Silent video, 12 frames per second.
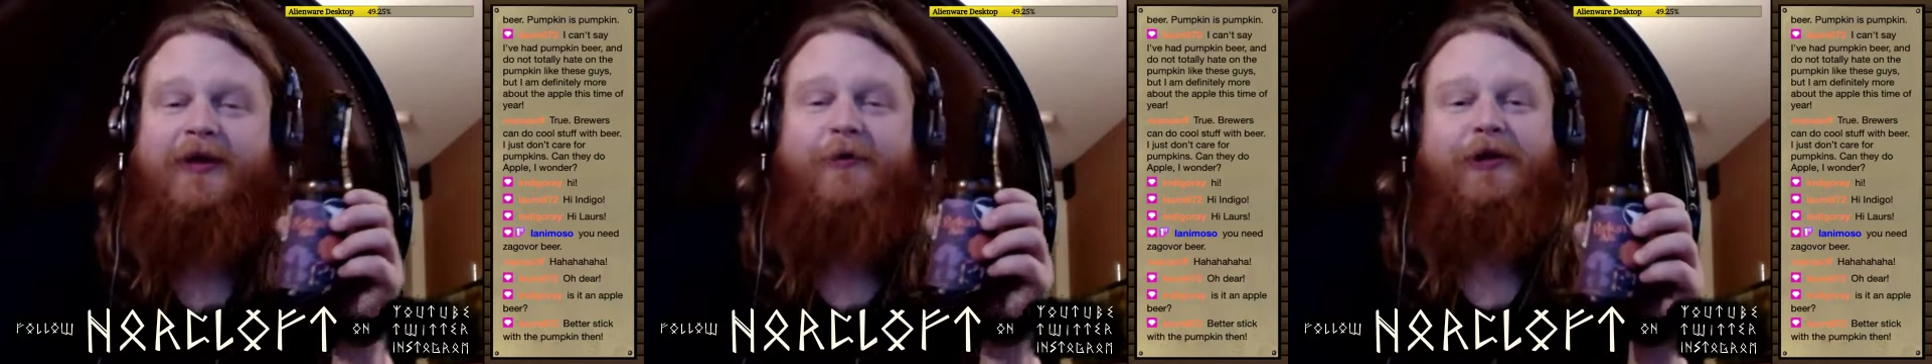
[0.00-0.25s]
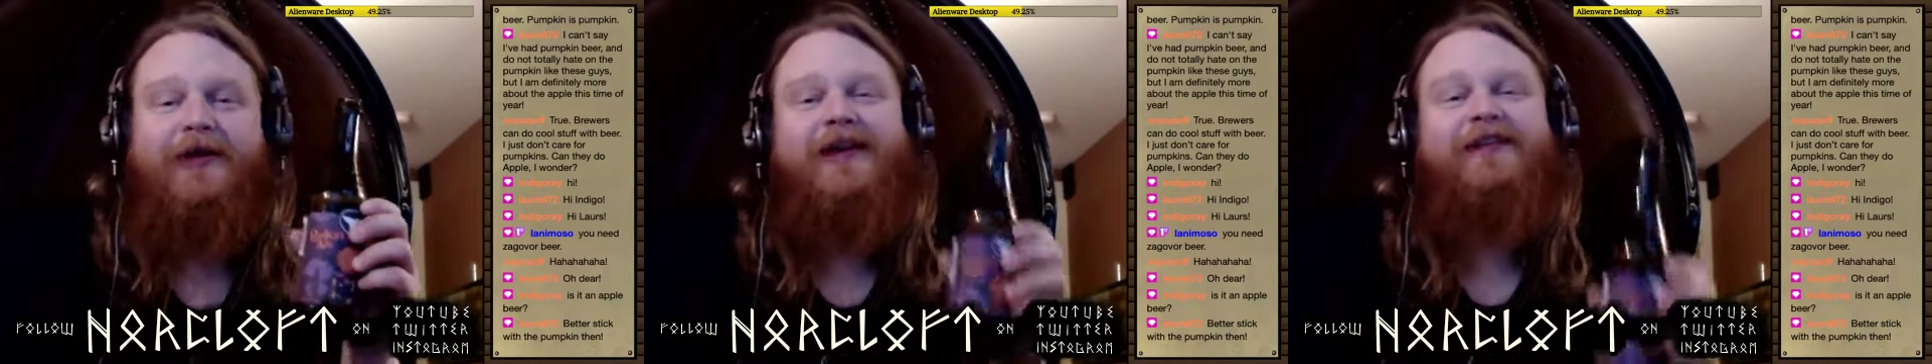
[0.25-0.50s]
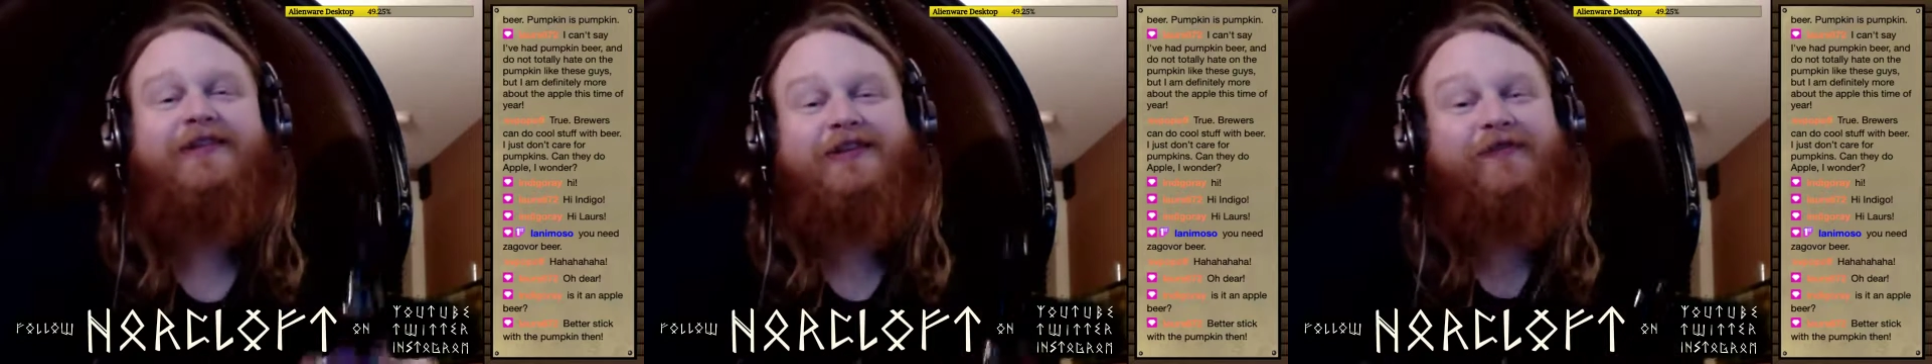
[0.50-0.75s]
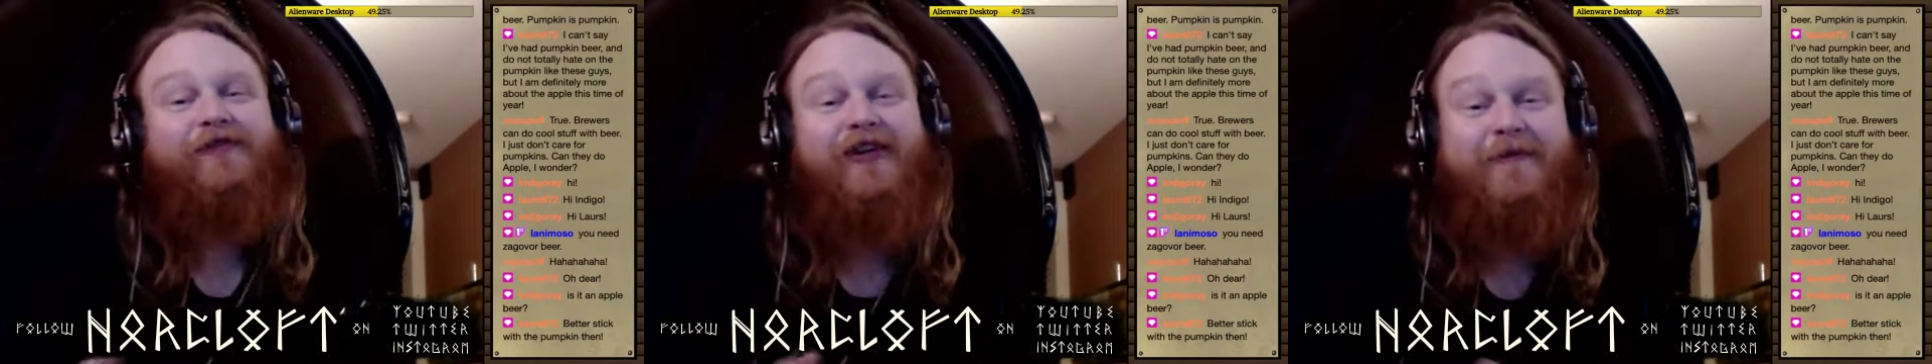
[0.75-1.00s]
Well, the
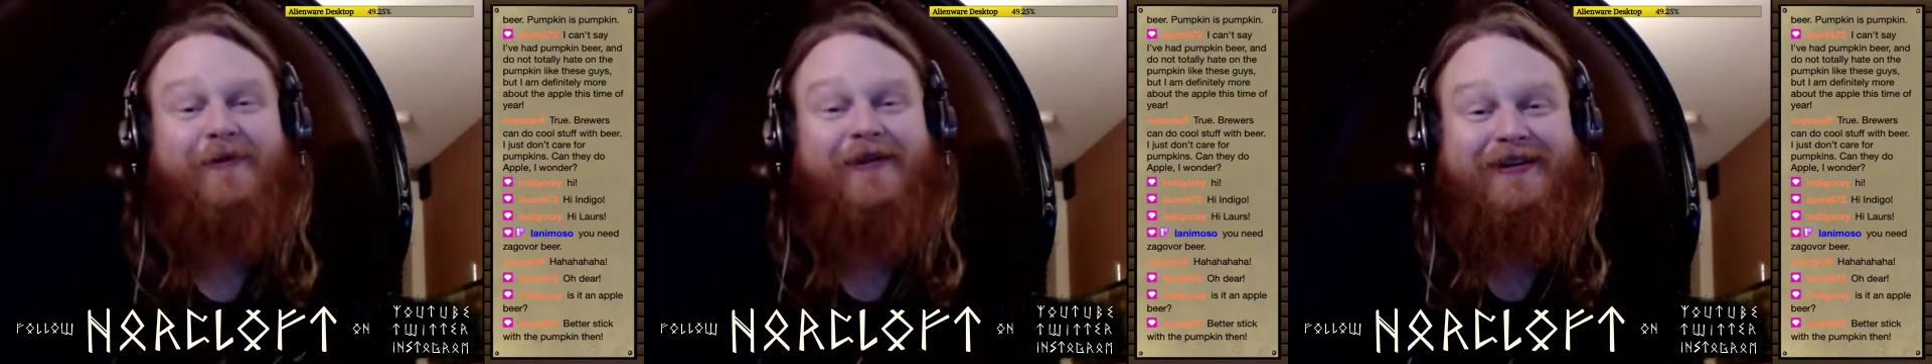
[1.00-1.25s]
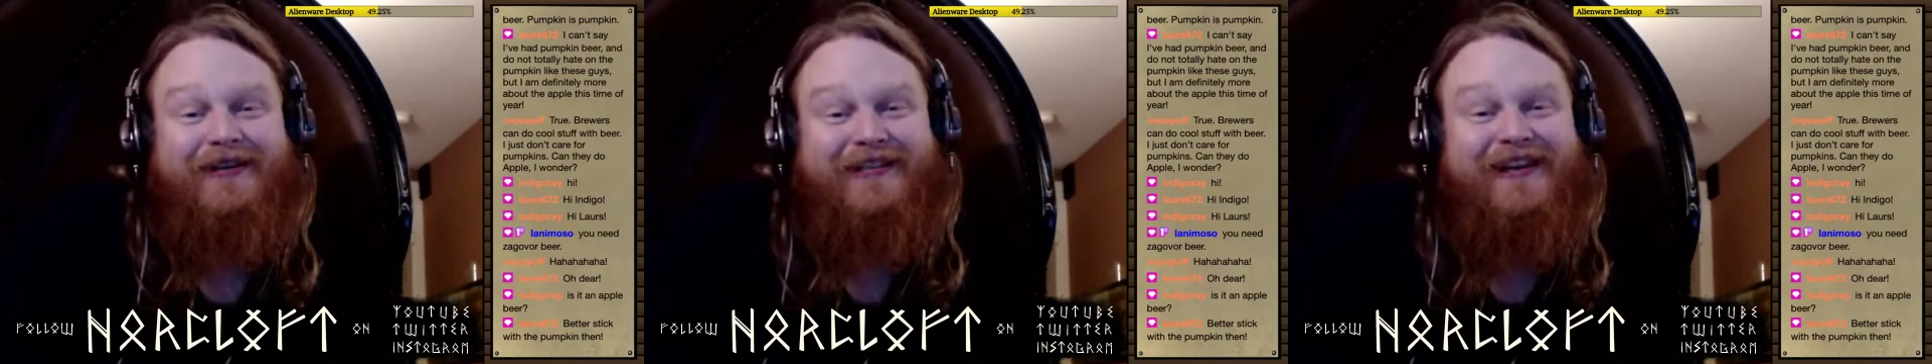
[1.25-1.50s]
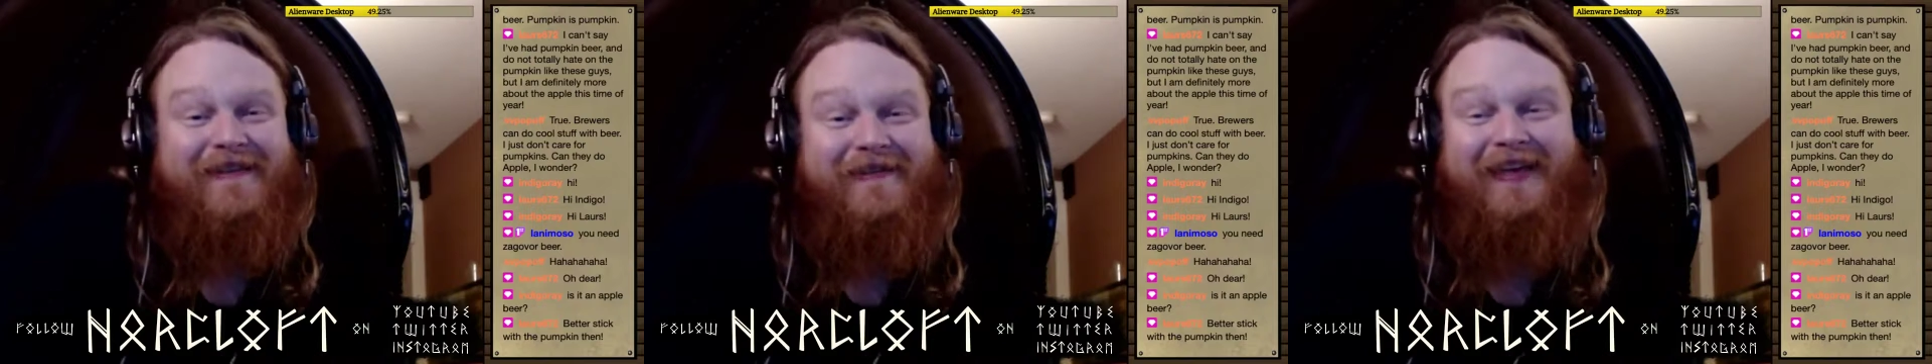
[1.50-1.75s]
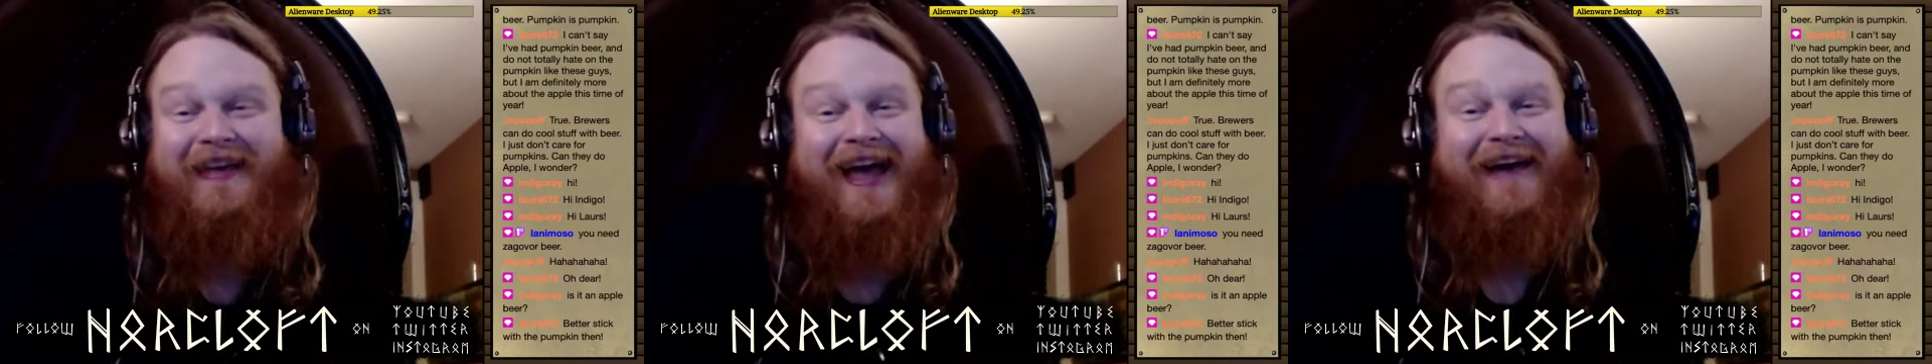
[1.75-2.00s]
funny part is
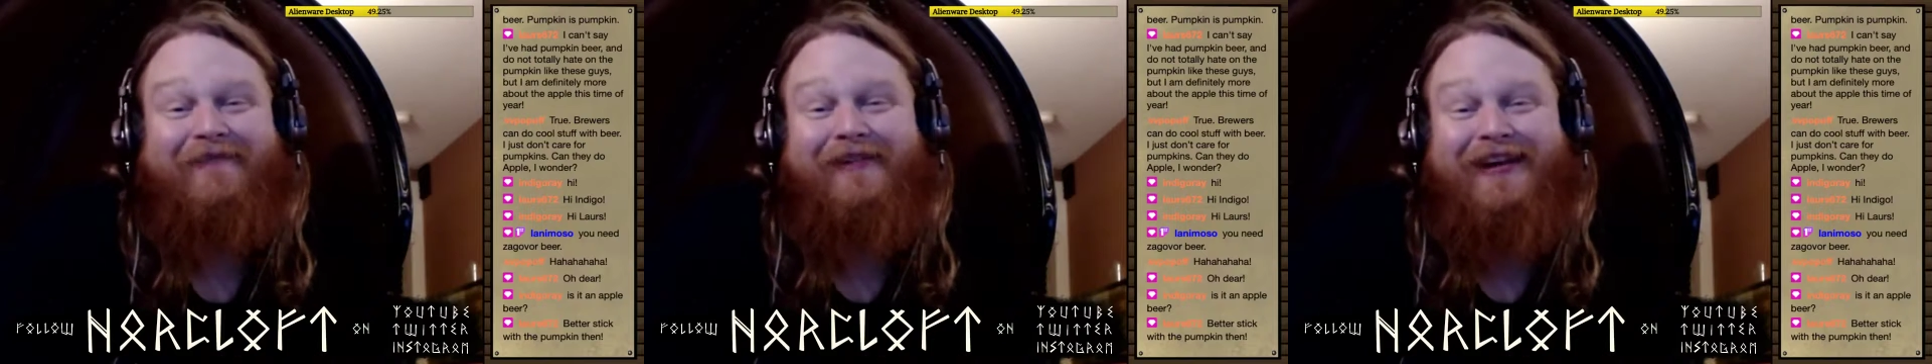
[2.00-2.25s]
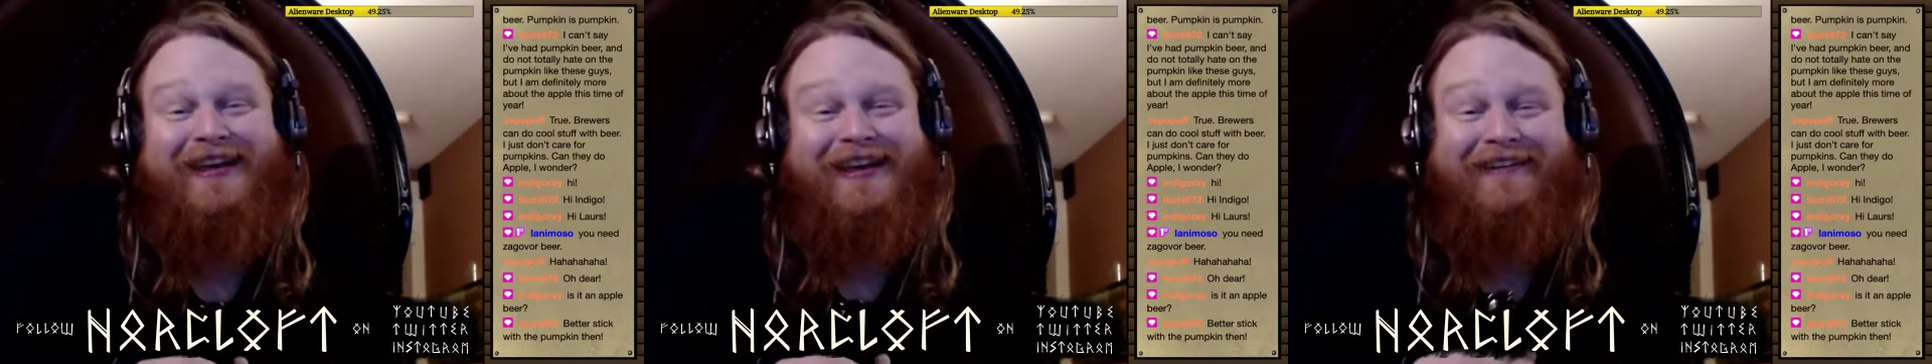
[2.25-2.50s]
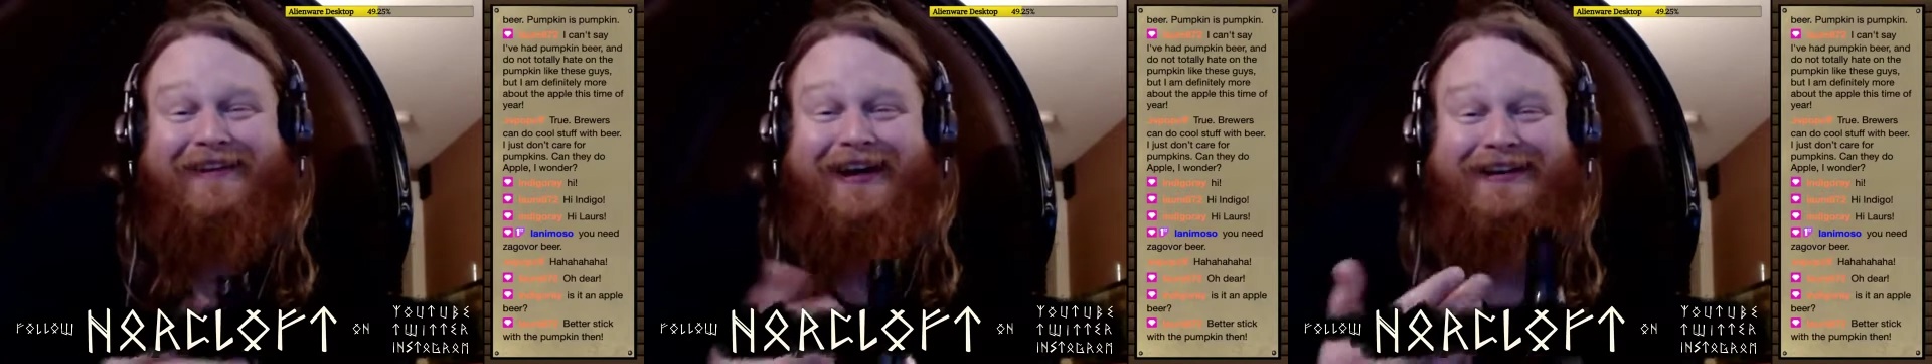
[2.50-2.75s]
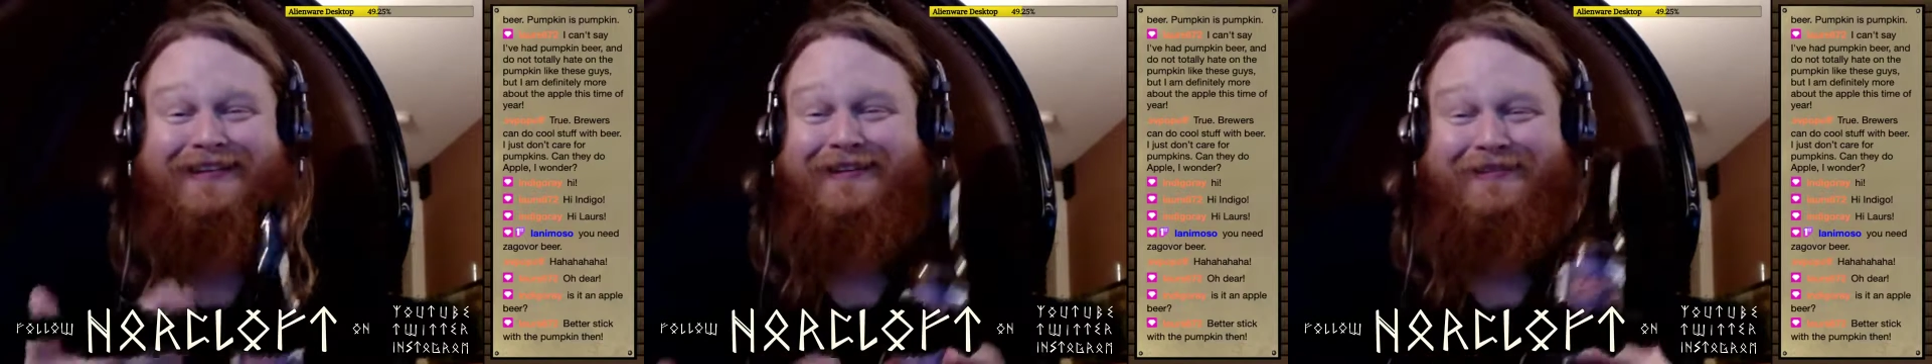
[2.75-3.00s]
every year
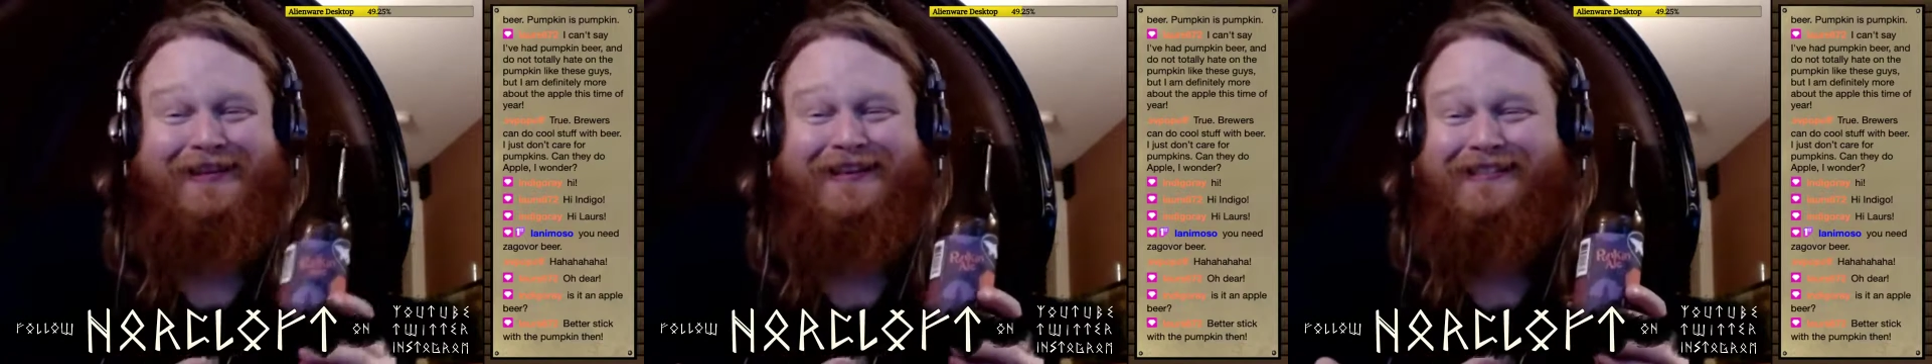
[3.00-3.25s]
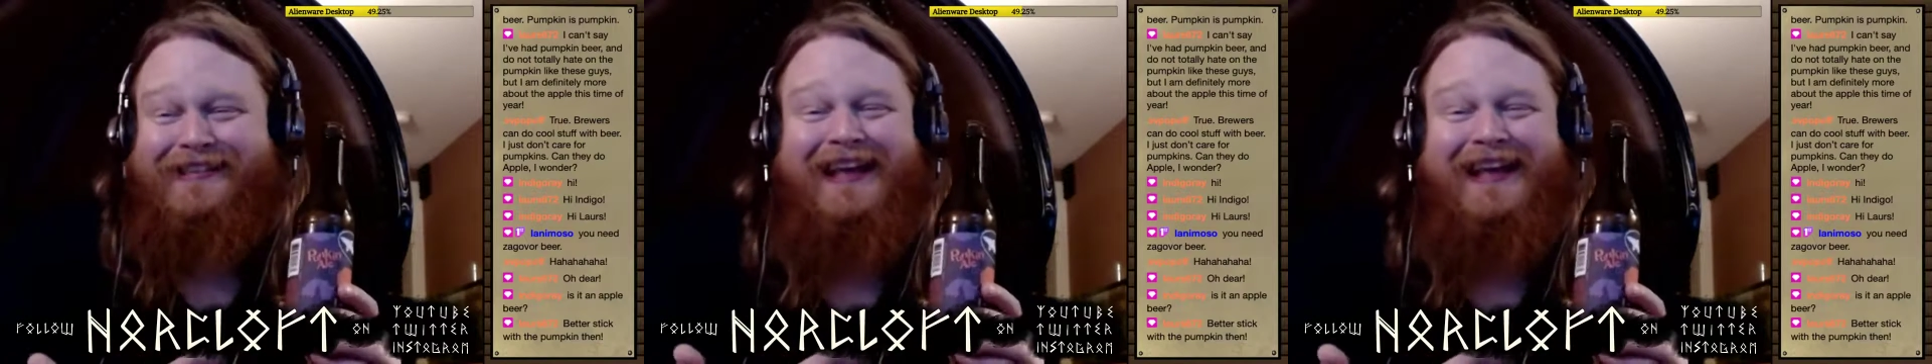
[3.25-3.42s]
I do this,